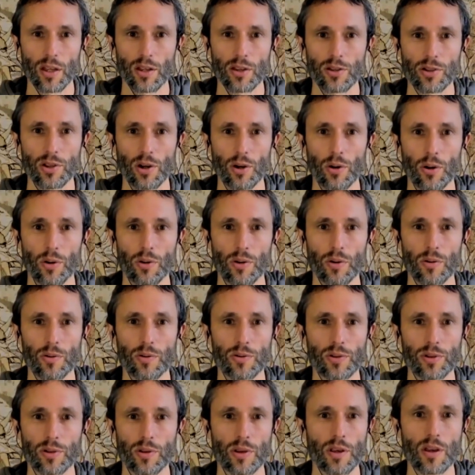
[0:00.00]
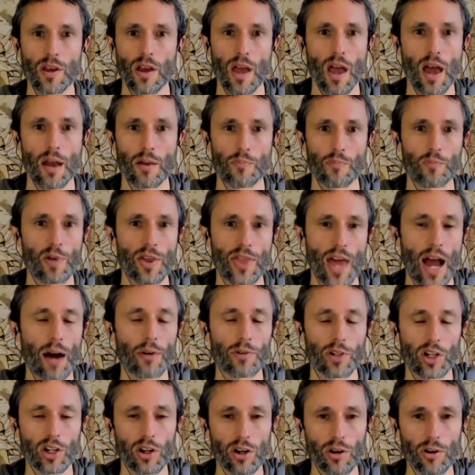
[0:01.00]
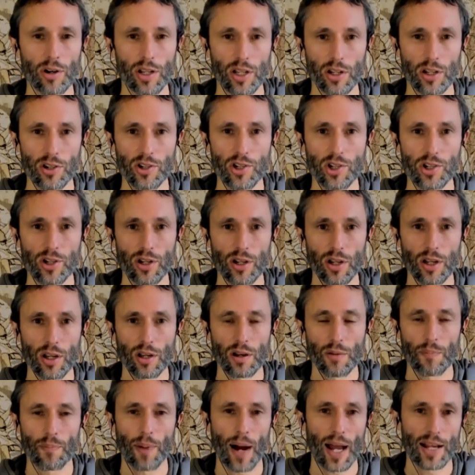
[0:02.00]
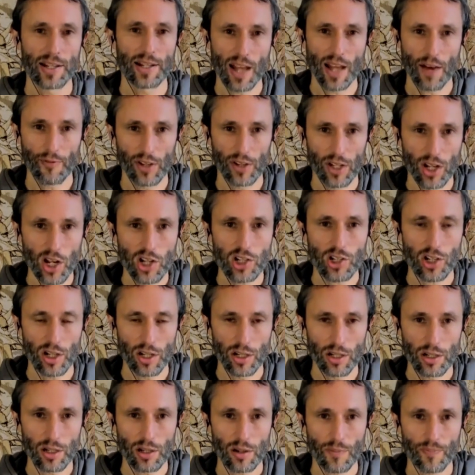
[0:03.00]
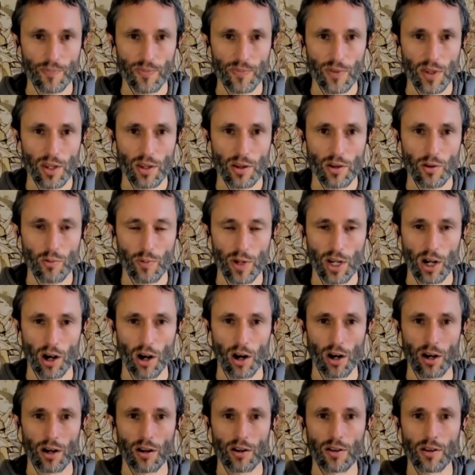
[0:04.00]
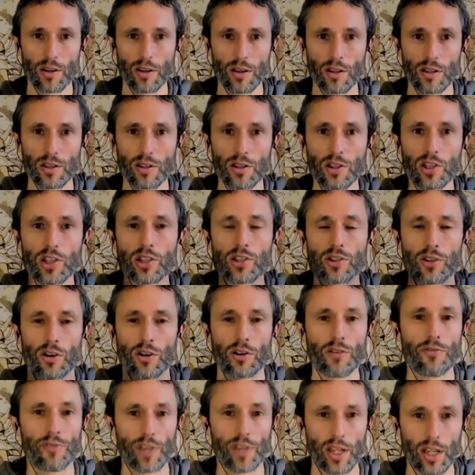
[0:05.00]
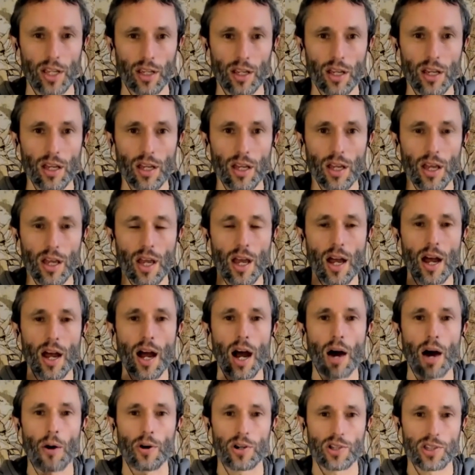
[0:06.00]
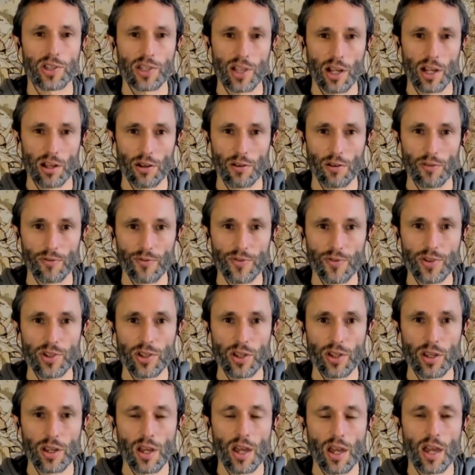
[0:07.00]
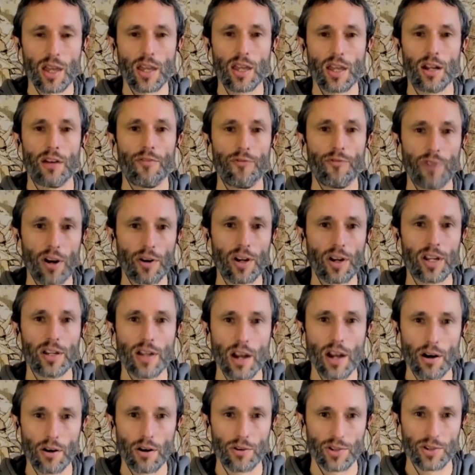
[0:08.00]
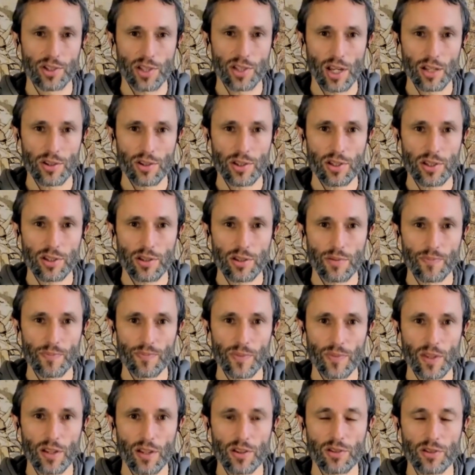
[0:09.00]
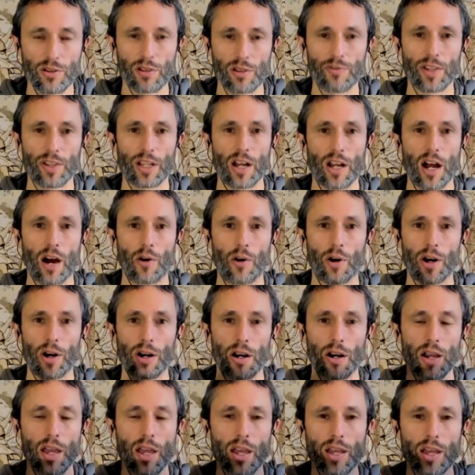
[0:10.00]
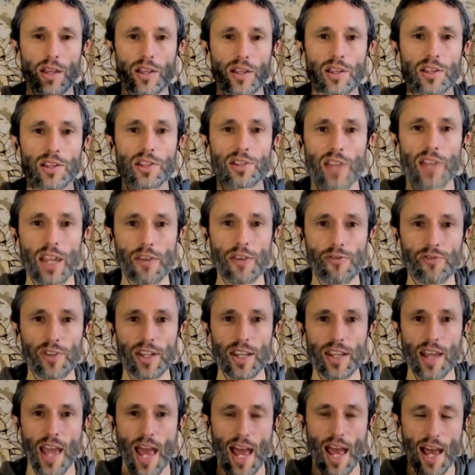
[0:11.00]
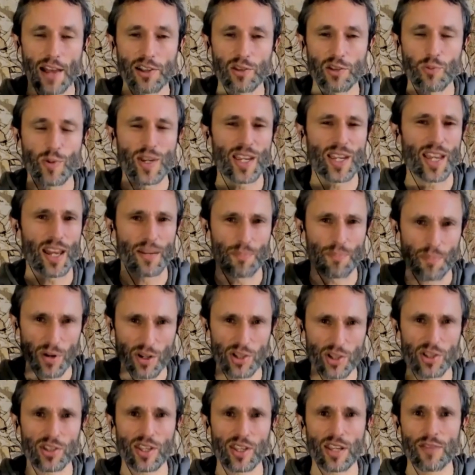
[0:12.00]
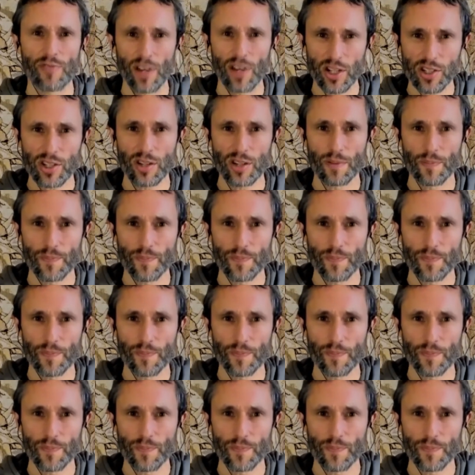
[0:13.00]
So, and without courage, by definition, we are serving ourselves in a very narrow sense, serving our safety as we can perceive it.